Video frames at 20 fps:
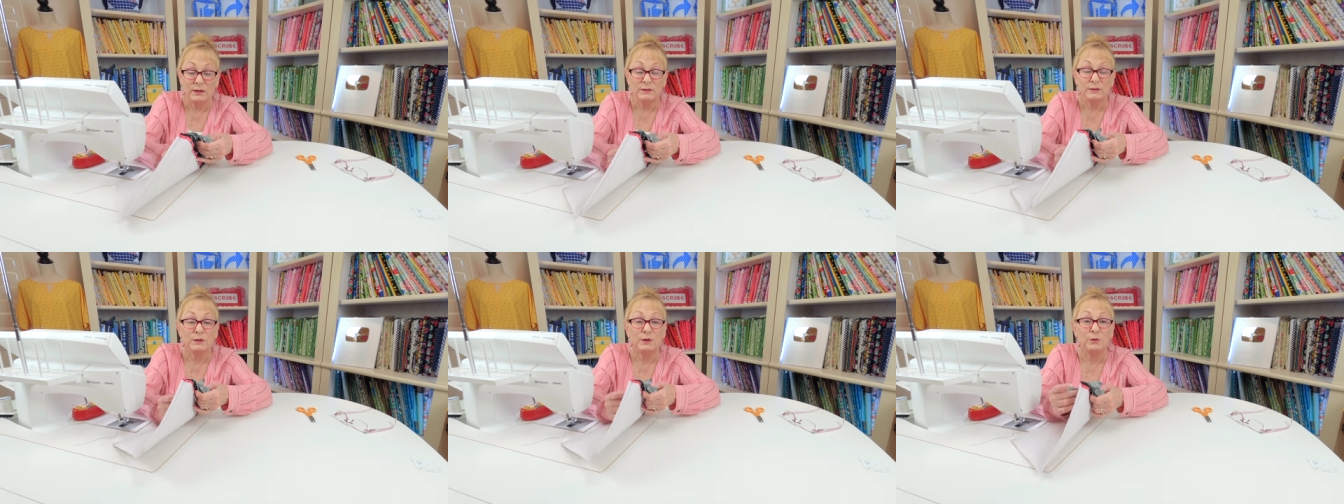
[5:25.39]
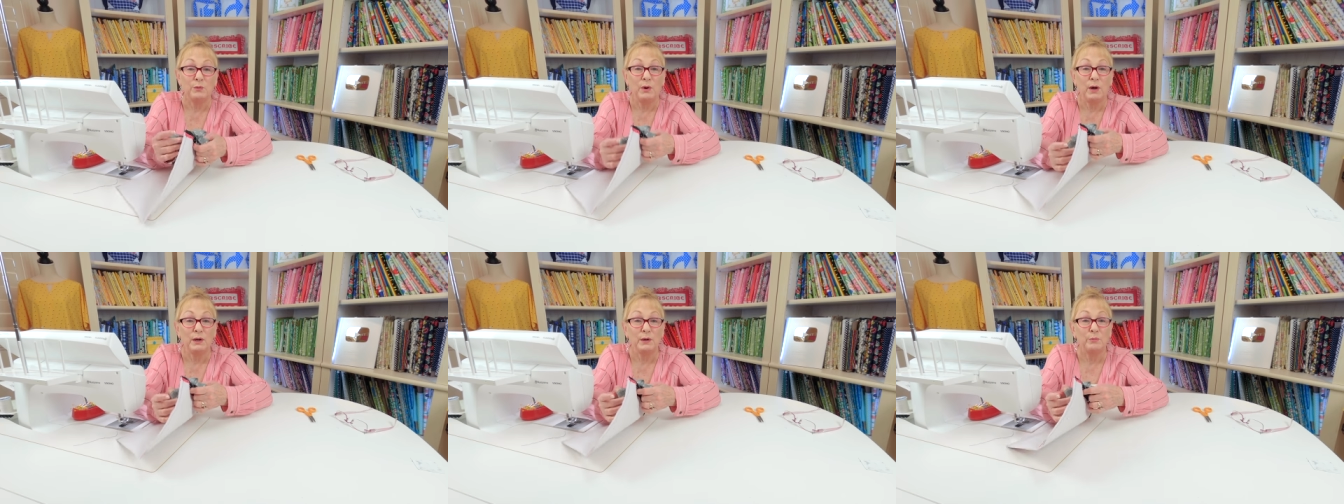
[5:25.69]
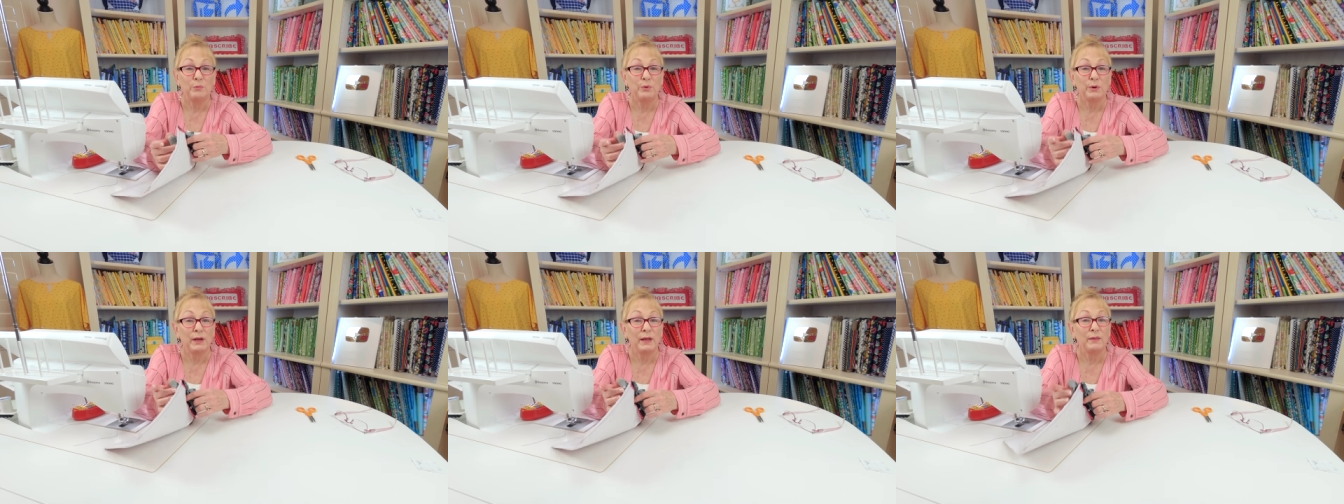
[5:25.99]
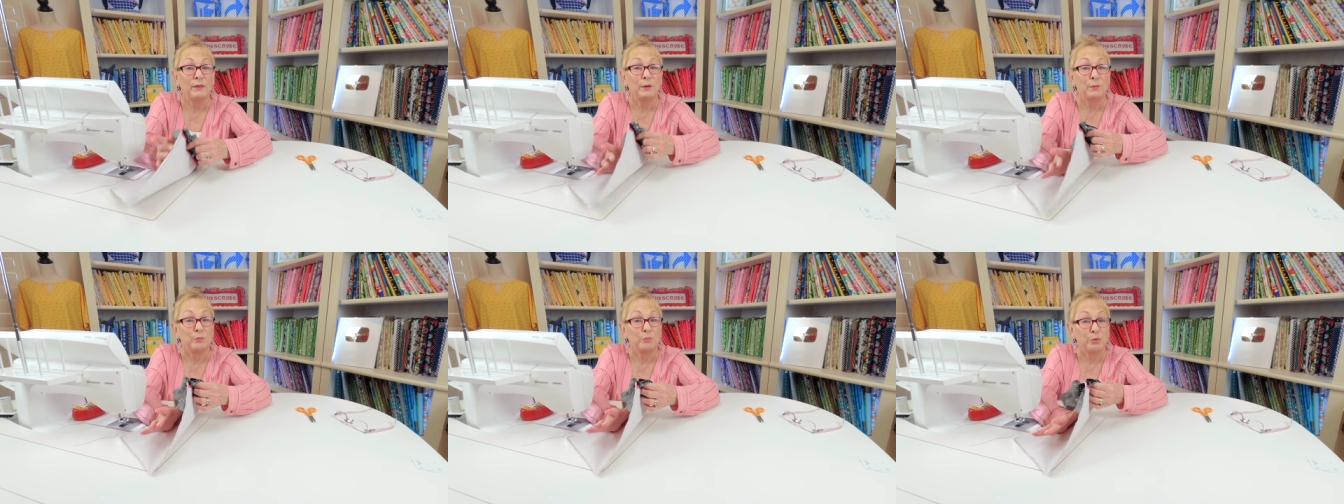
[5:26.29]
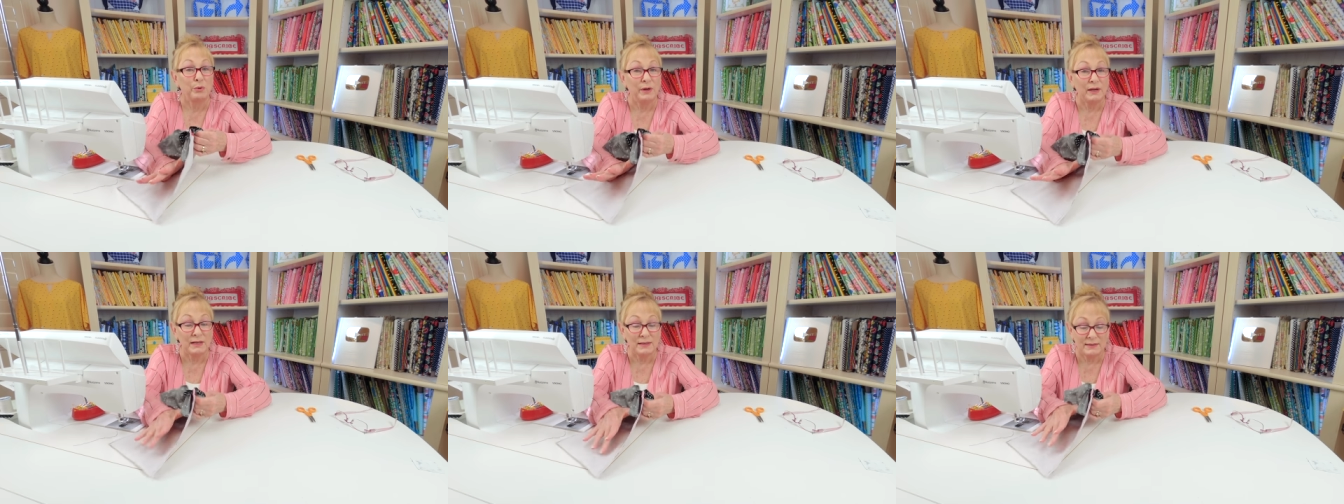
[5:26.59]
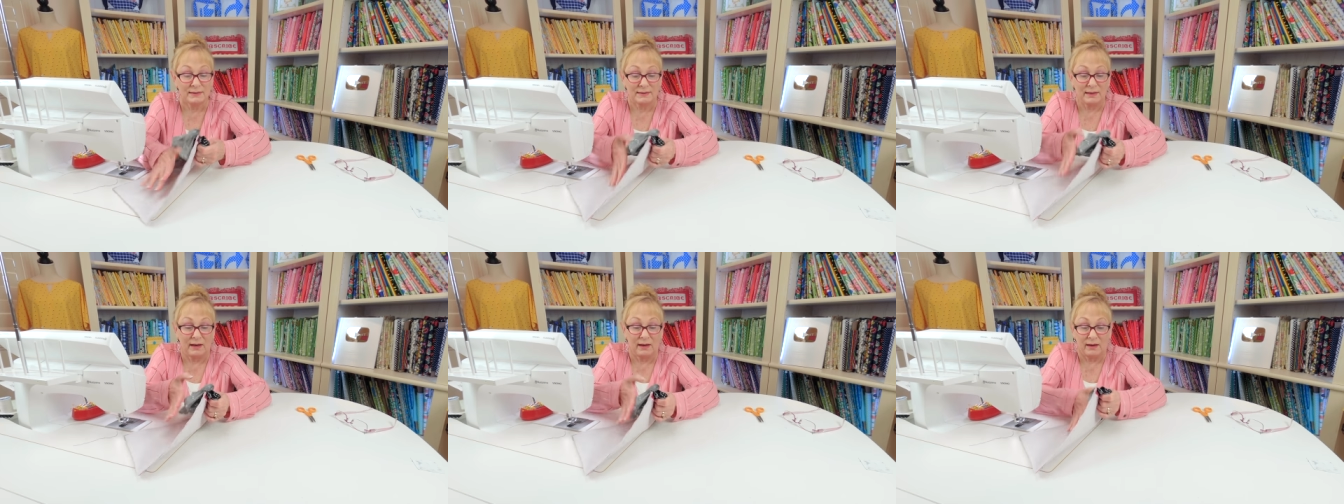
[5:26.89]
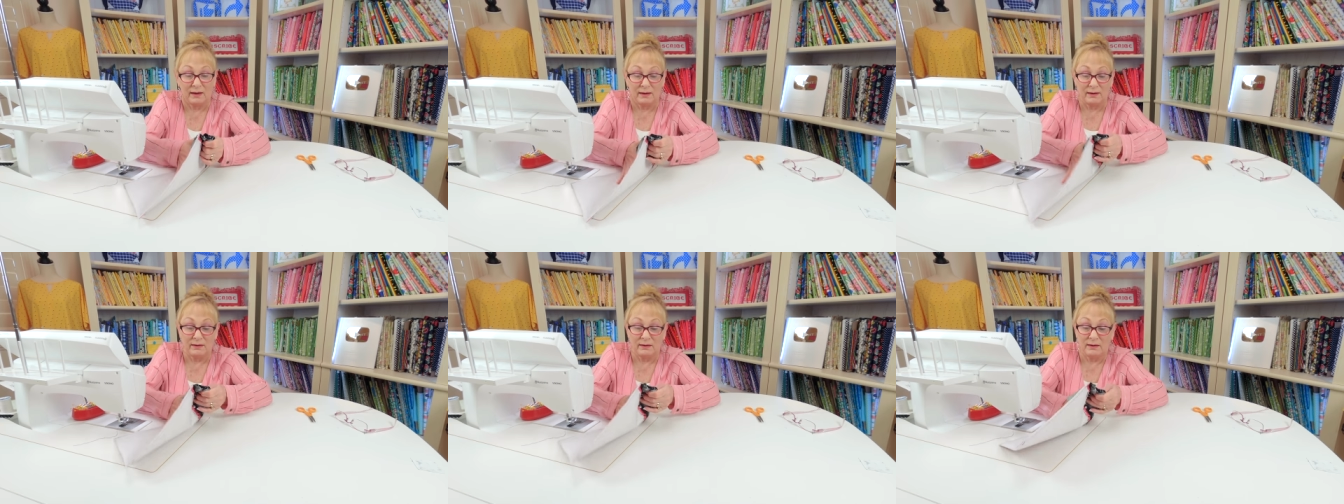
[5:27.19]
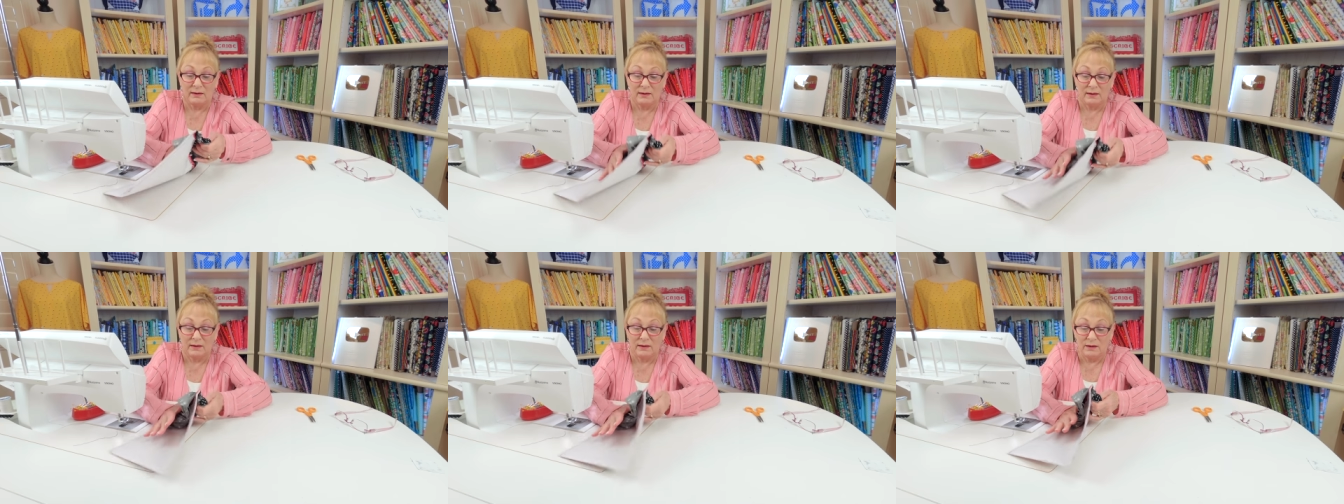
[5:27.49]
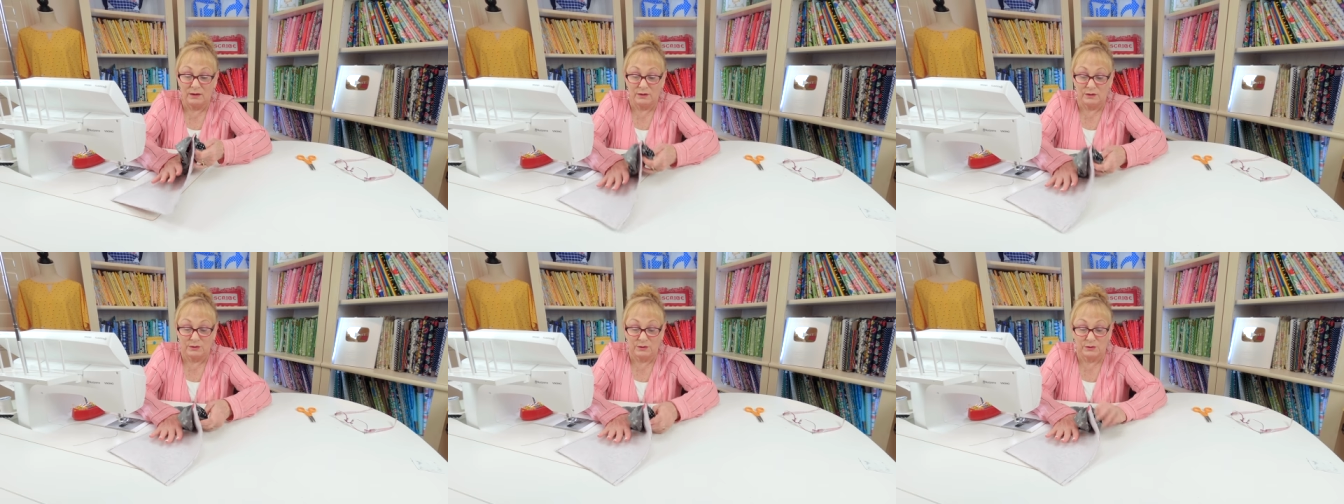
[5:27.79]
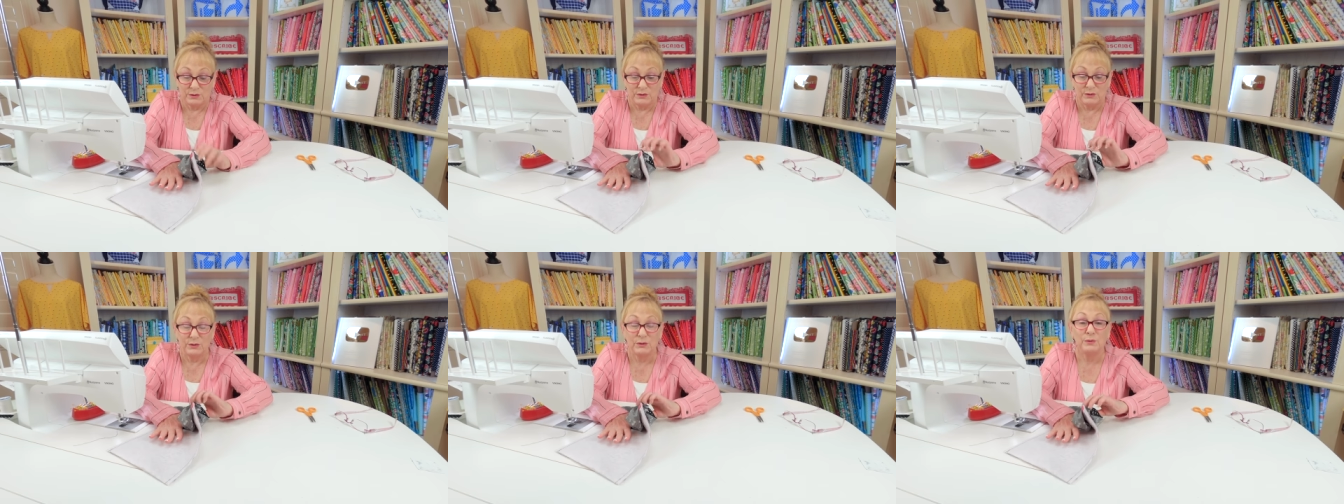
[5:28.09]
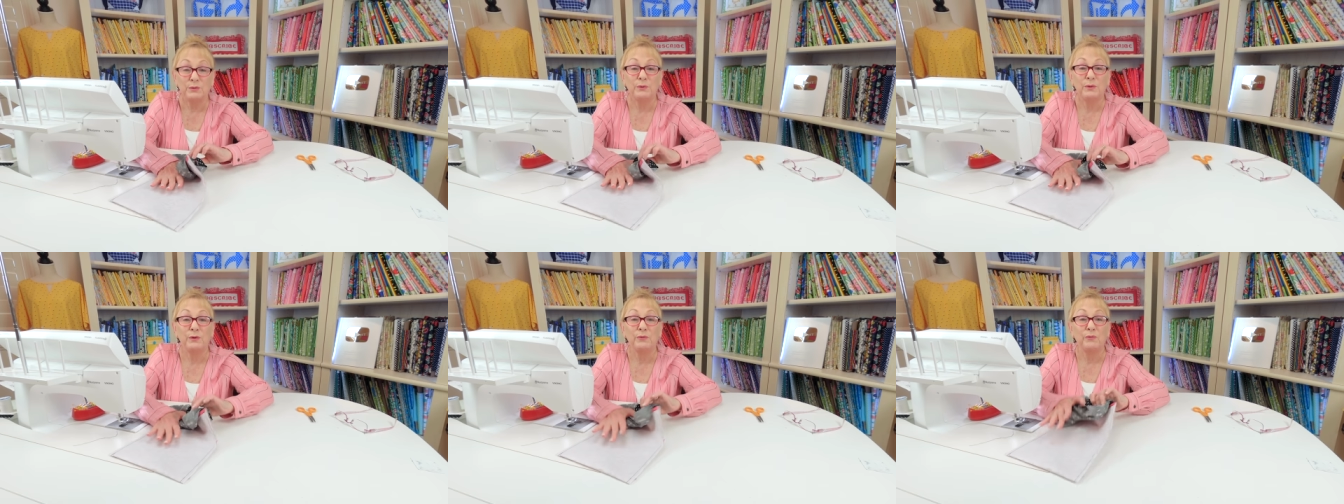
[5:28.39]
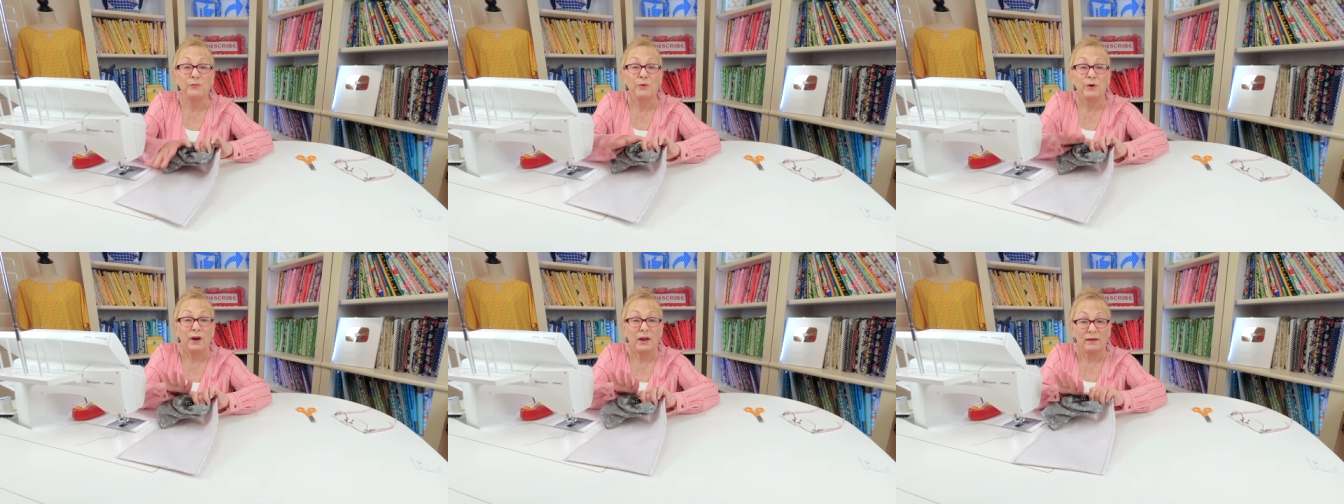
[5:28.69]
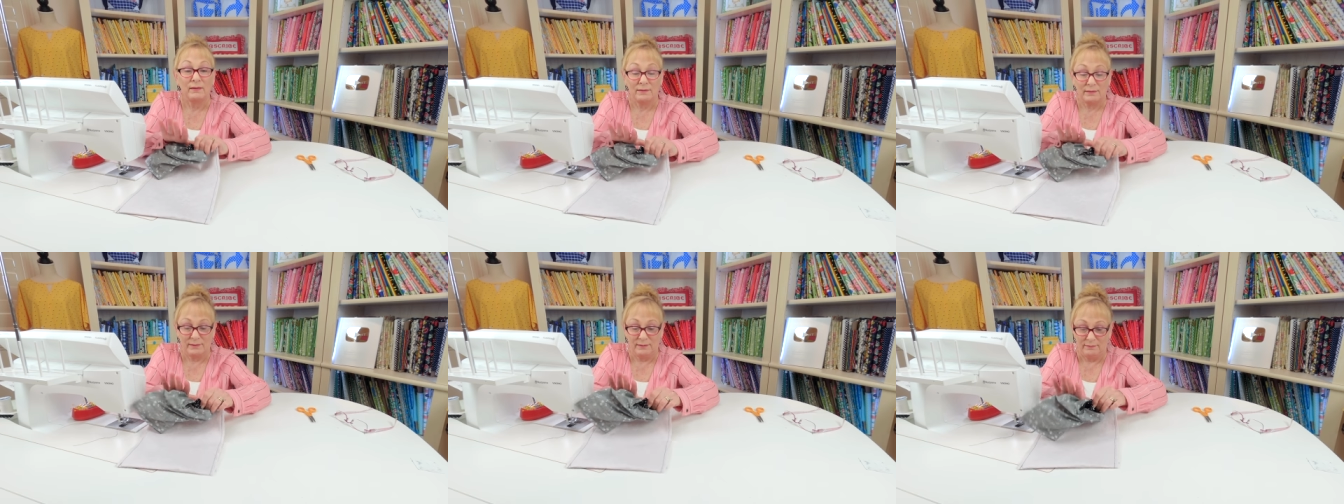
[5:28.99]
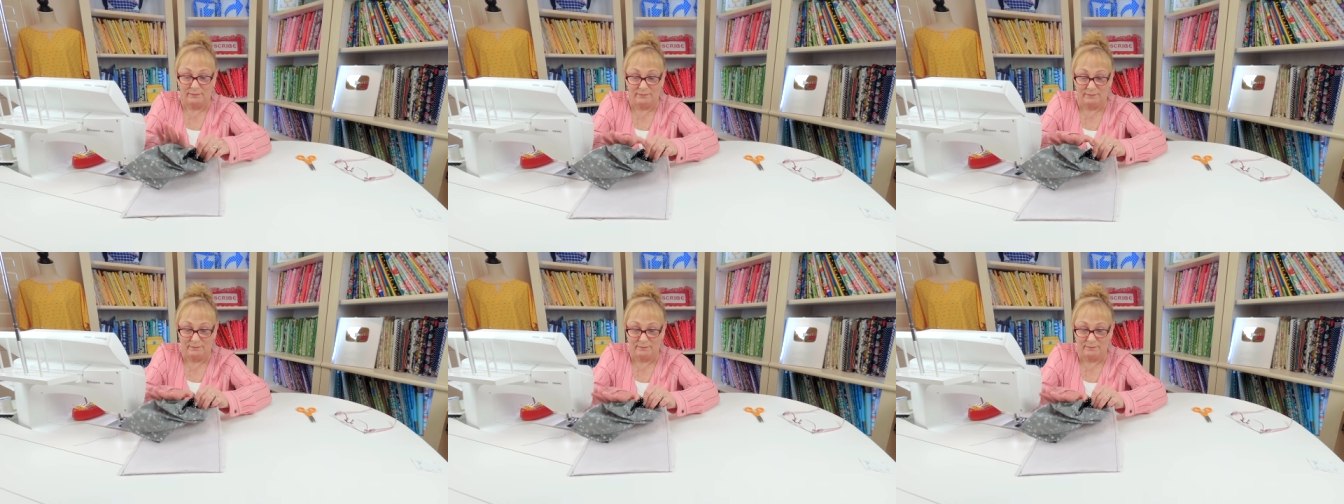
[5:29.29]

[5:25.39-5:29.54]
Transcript: So you want to bring the pretty side to the front.